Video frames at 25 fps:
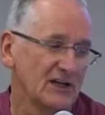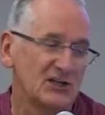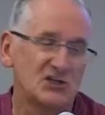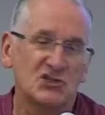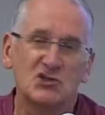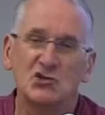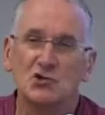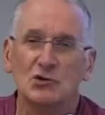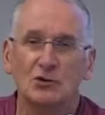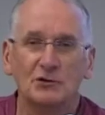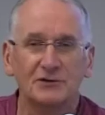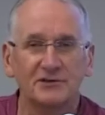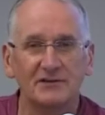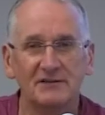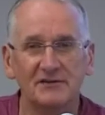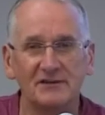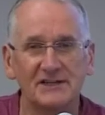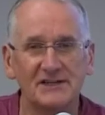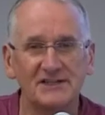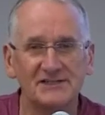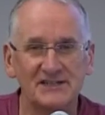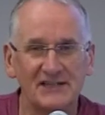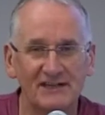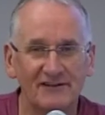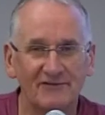I shortened
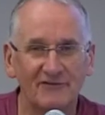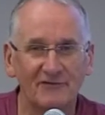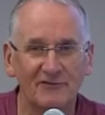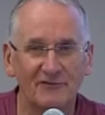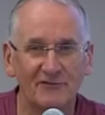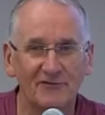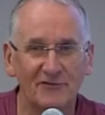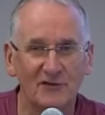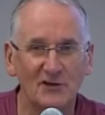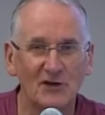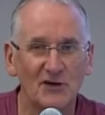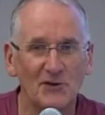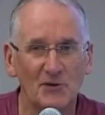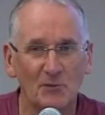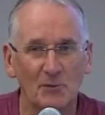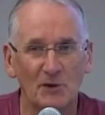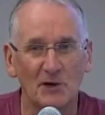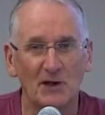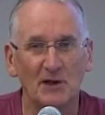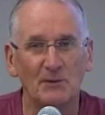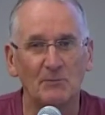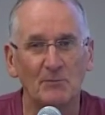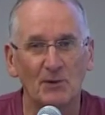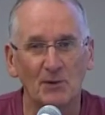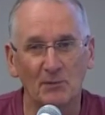this even further when
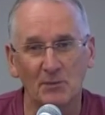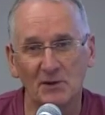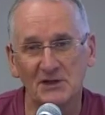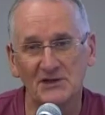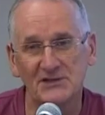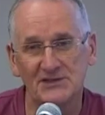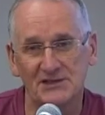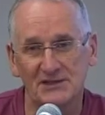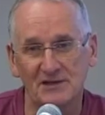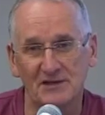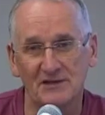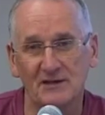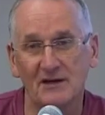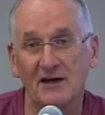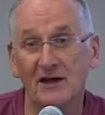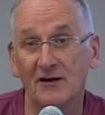I published uh,